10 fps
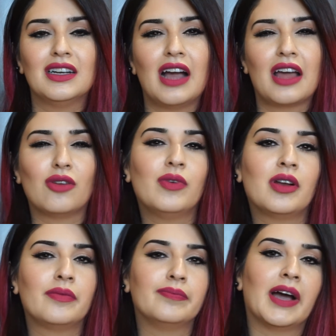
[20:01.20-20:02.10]
I don't want
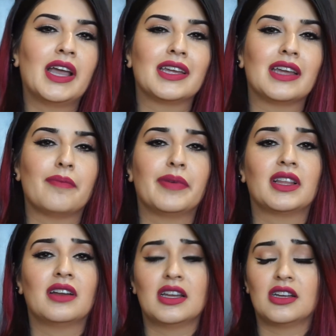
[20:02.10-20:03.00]
to buy it yet. But
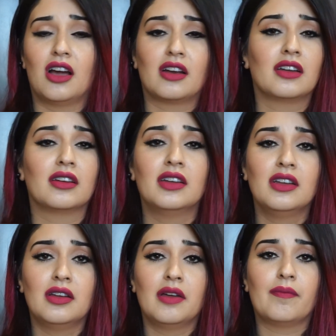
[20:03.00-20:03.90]
then I got a
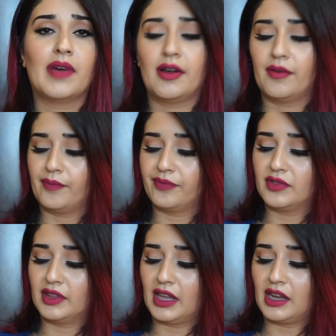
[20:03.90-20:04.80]

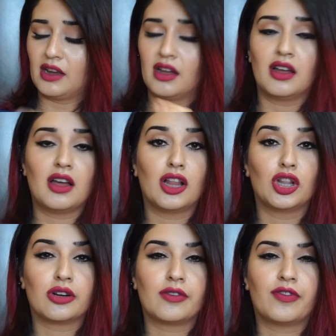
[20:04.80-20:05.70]
like a
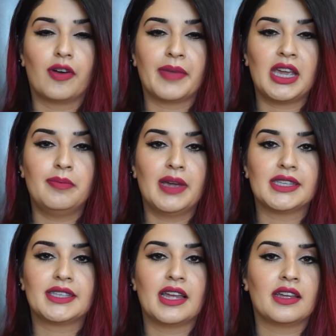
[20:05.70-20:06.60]
alert from eBay
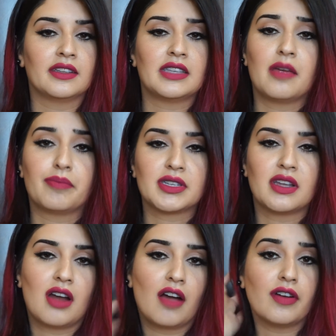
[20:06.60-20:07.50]
saying it's
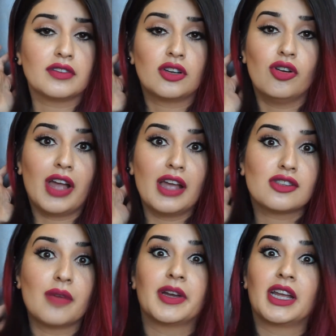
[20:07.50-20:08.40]
8% off. I was like, okay,
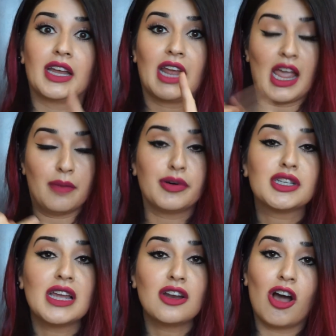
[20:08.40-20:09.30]
so I'm gonna get
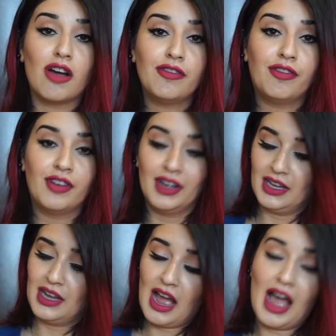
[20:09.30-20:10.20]
8% off.
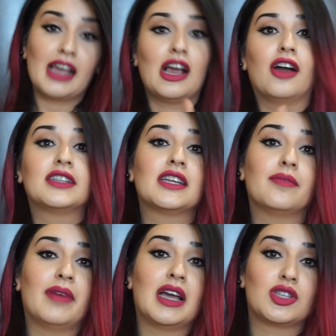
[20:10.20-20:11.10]
I got
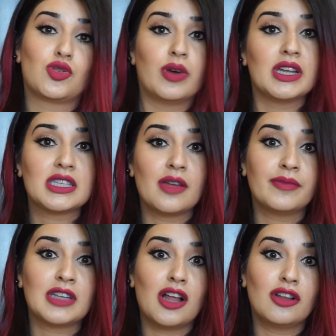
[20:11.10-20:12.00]
my
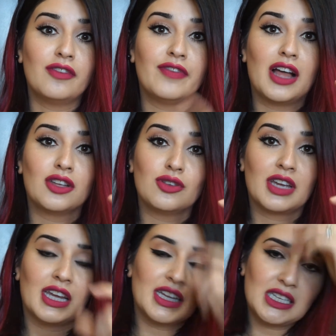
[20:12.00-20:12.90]
20-something value
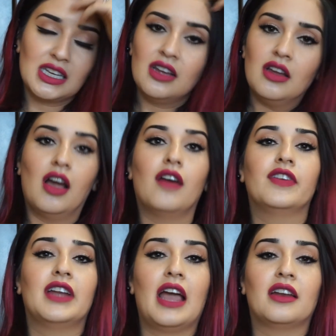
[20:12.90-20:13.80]
kit of
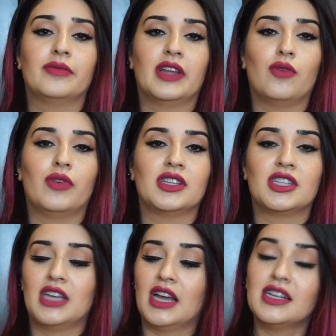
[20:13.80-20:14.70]
an item that I wanted
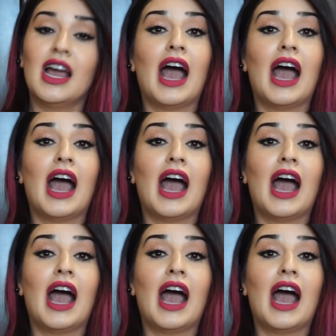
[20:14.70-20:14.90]
to get.